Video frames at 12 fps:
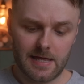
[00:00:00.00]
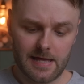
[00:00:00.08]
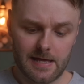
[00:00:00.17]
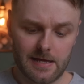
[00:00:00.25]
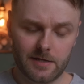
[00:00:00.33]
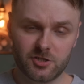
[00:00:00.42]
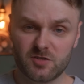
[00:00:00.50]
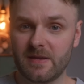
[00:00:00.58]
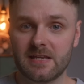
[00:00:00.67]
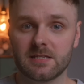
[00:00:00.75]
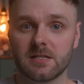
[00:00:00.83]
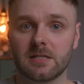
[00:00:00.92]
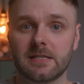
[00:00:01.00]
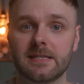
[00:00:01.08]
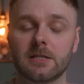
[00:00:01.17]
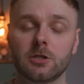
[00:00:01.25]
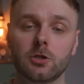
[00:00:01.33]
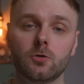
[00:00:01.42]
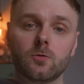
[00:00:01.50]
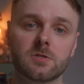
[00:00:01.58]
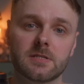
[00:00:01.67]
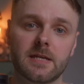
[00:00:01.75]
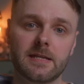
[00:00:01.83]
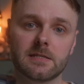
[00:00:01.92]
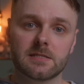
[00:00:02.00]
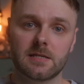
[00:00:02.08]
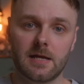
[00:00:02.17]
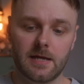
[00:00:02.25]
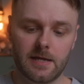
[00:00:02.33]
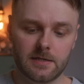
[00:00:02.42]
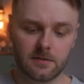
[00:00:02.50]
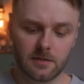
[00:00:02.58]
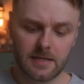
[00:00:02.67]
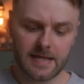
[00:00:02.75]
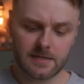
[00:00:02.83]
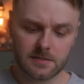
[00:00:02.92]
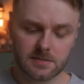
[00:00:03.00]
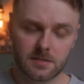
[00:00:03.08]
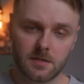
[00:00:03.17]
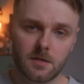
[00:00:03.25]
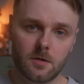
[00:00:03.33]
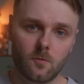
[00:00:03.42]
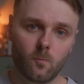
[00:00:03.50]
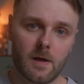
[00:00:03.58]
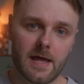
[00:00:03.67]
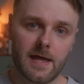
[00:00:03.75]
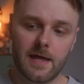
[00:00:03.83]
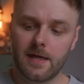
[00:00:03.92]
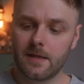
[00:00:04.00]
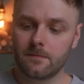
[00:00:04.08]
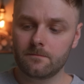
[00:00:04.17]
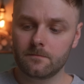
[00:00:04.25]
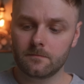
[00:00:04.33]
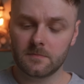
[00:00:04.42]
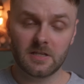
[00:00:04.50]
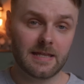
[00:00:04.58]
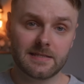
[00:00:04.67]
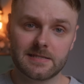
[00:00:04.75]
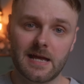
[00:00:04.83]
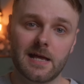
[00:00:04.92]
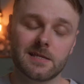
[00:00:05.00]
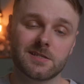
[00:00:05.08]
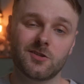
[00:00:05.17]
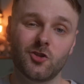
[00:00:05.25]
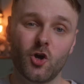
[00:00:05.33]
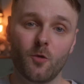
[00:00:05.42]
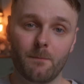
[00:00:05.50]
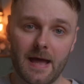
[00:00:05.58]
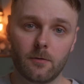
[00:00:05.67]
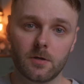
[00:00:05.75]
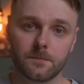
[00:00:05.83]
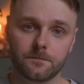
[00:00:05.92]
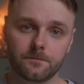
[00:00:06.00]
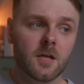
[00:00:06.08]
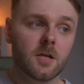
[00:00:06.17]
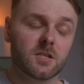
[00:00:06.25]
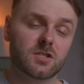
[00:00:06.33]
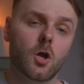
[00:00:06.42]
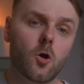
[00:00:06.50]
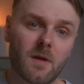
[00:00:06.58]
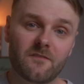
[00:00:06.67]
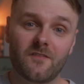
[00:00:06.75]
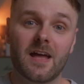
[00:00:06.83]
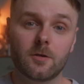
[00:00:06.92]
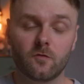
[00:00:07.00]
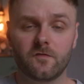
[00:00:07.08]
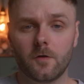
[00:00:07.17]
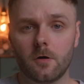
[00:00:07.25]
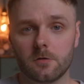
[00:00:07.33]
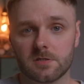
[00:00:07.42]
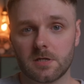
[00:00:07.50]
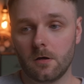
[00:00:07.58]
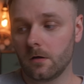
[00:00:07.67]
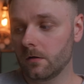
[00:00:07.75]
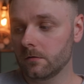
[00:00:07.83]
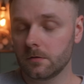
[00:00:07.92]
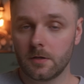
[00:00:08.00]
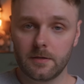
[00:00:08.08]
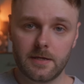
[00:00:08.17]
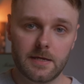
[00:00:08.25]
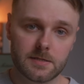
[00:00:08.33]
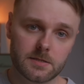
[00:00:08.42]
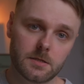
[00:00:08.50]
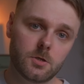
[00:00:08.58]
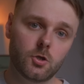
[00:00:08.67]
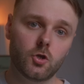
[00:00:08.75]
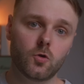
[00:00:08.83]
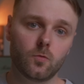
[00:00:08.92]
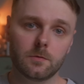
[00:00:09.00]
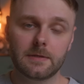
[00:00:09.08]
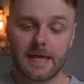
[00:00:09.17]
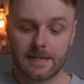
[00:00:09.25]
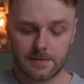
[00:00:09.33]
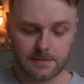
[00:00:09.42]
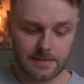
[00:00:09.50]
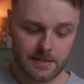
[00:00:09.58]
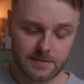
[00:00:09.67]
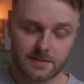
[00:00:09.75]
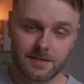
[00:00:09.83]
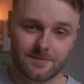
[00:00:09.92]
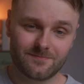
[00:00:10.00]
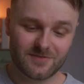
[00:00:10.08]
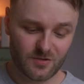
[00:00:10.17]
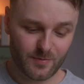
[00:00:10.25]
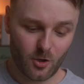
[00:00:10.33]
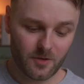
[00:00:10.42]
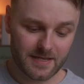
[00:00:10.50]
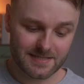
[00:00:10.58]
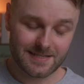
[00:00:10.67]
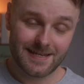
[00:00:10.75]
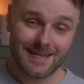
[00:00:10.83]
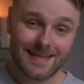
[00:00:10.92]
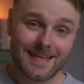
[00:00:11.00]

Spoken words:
are just basically loose inside the lens when the lens has no power. So my final thoughts on this new lens is, to be honest,